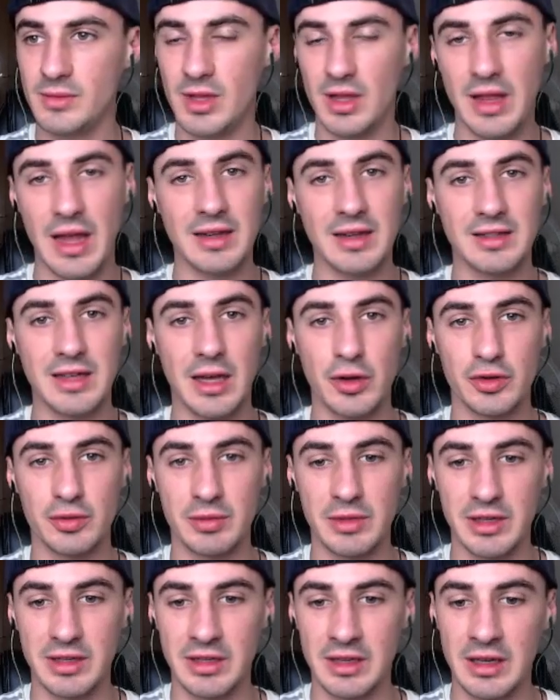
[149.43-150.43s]
That tells
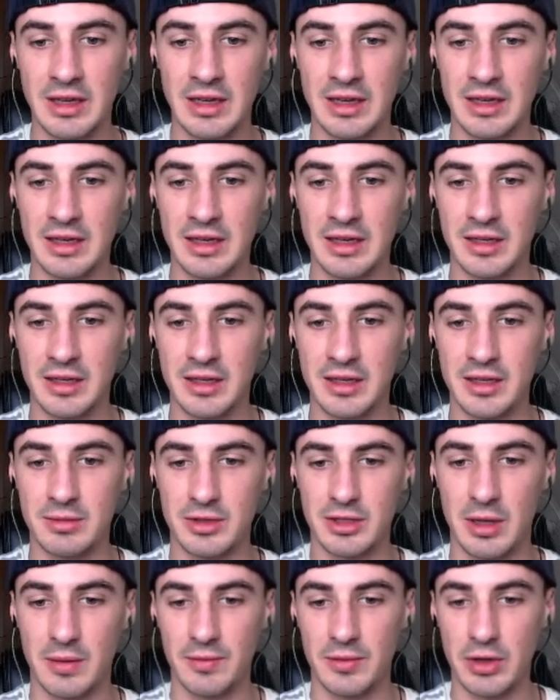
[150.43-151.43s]
me
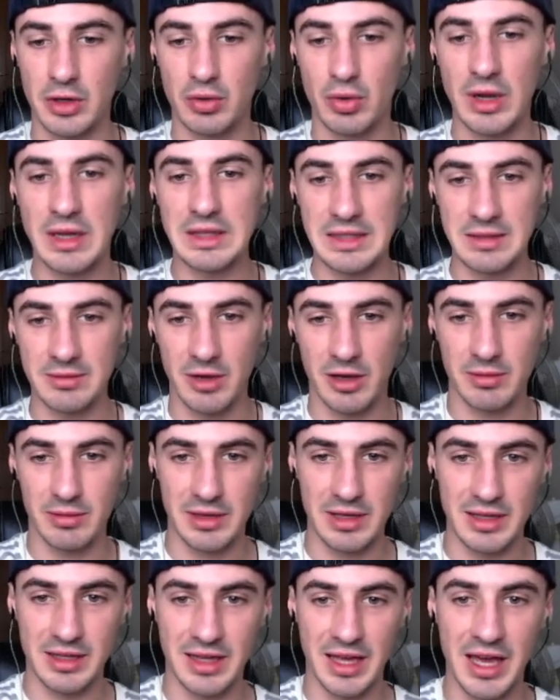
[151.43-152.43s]
something crazy might
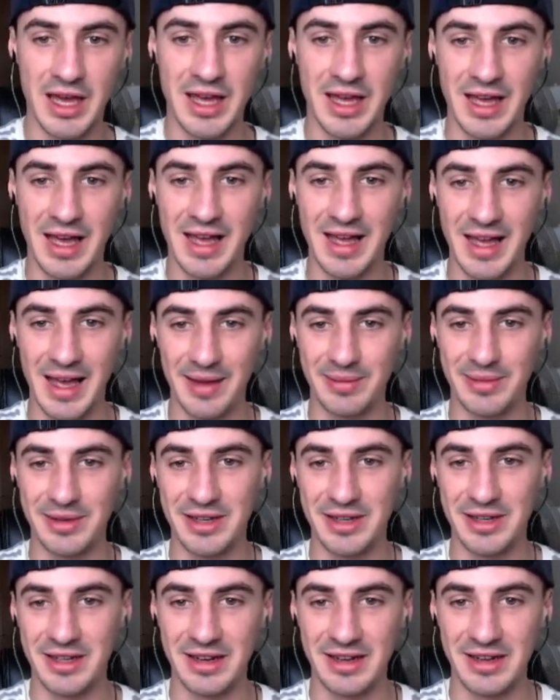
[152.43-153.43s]
be
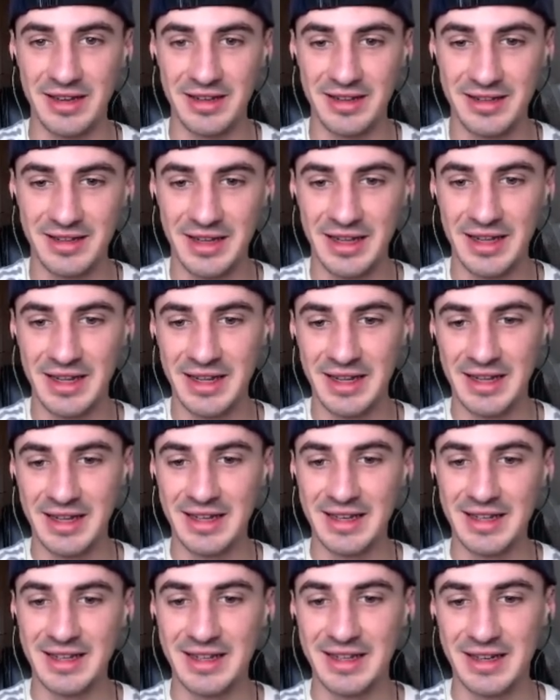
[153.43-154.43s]
happening in here.
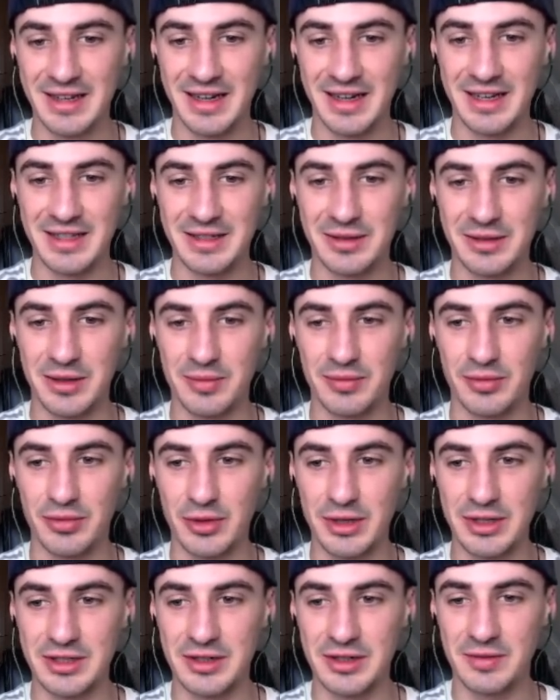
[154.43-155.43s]
Okay, so we've got
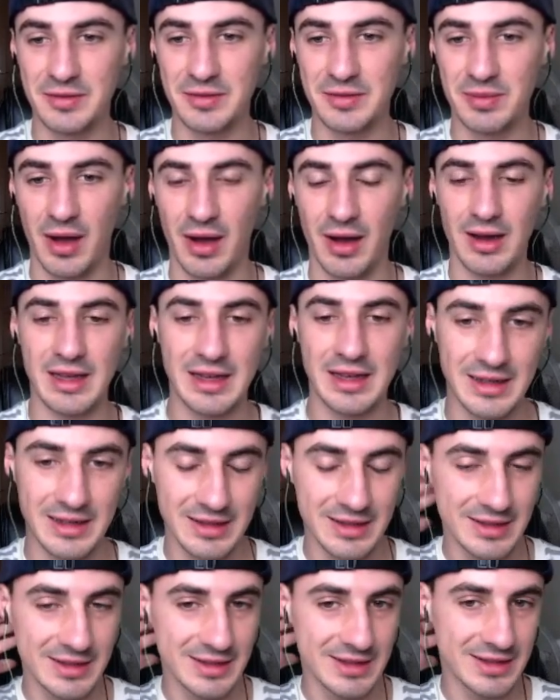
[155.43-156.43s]
Bridge of Parting.
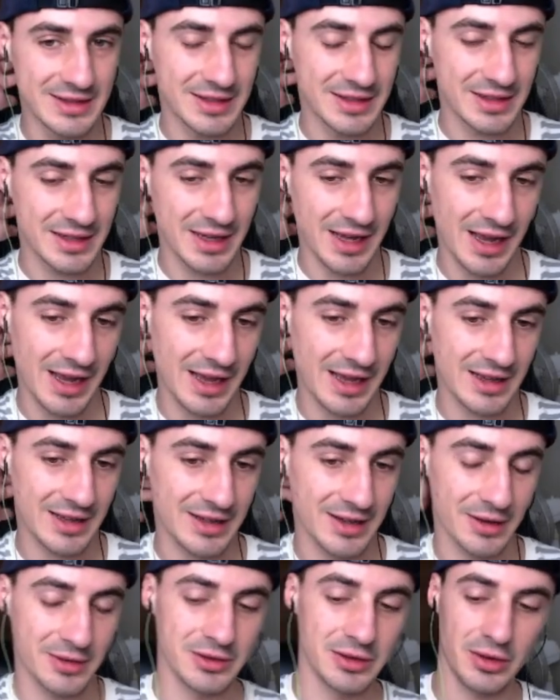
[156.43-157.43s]
Okay,
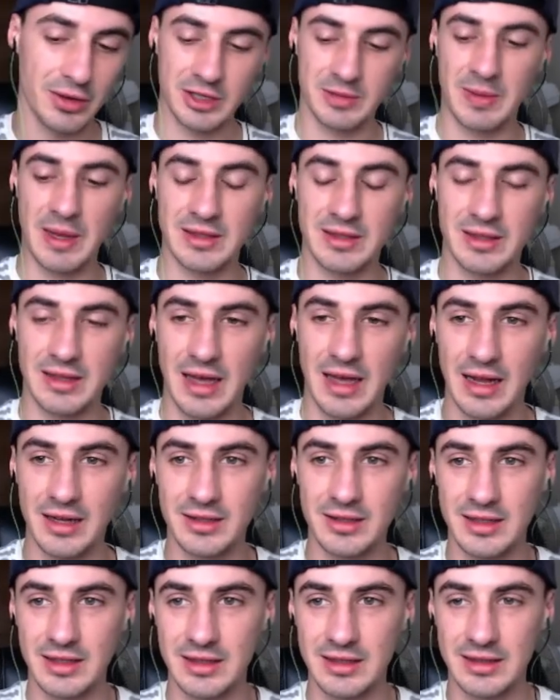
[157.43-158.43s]
I was not expecting that,
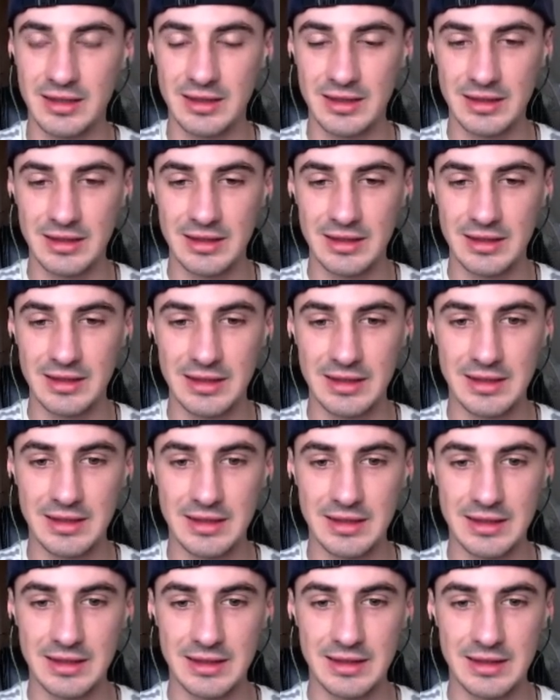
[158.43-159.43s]
actually.
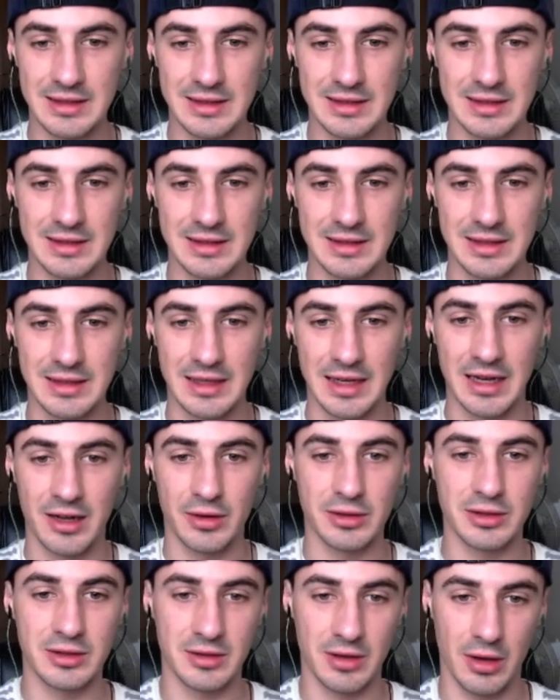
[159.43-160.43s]
Again, I
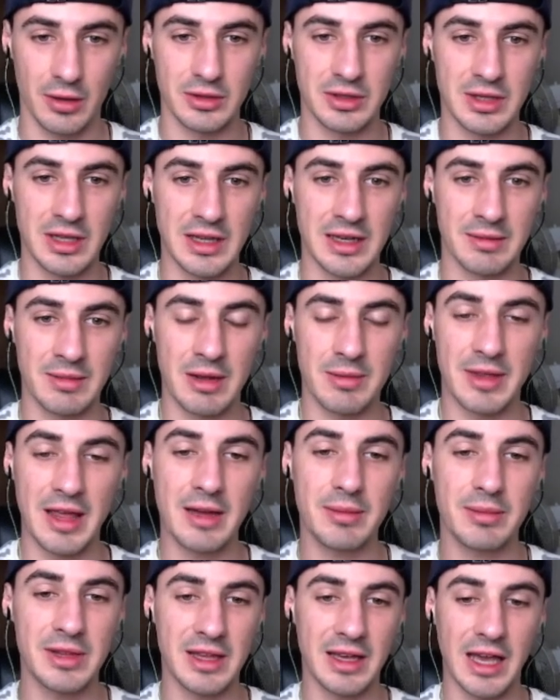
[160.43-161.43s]
was thinking maybe
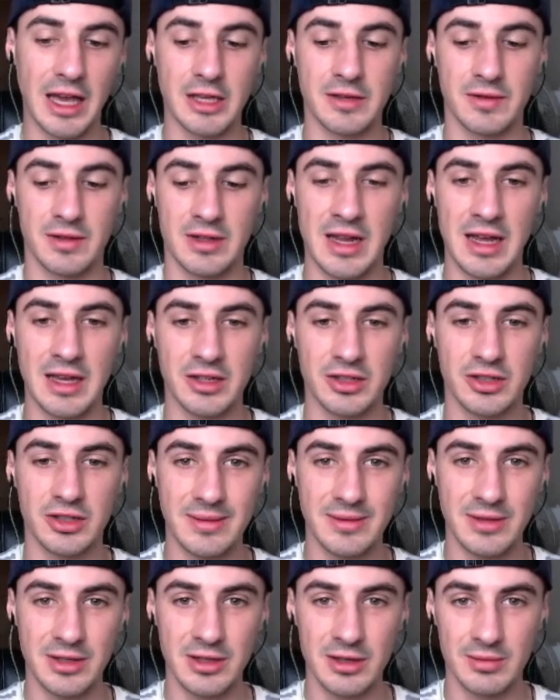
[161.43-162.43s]
that'd be the case for the next
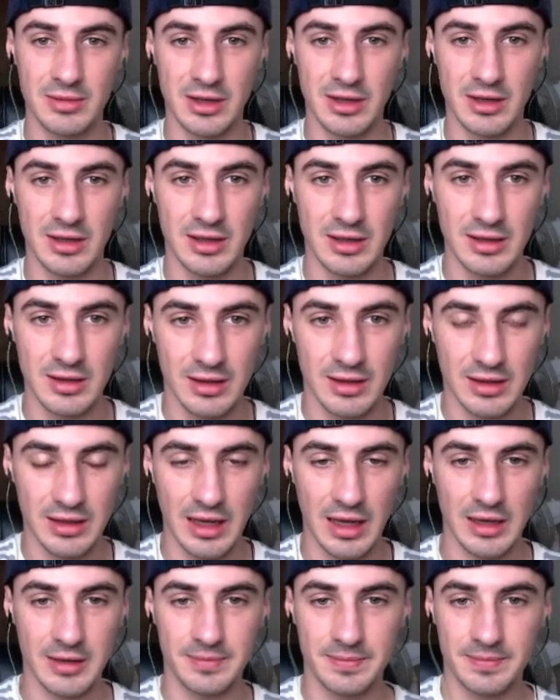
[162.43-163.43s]
chapter, but
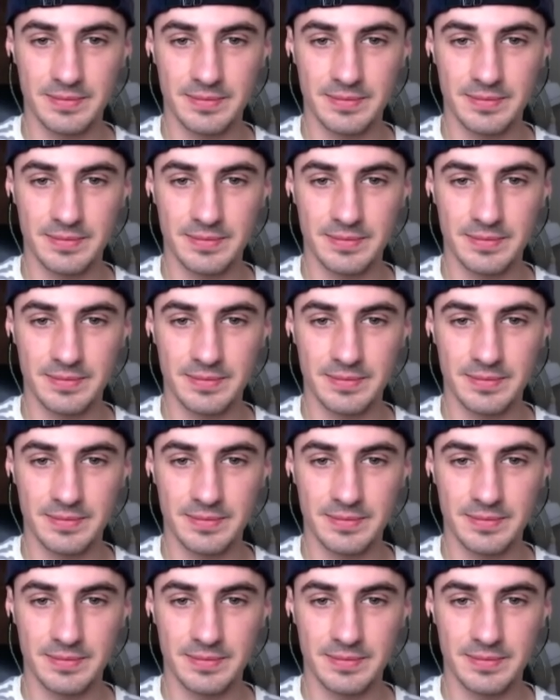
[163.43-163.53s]
okay.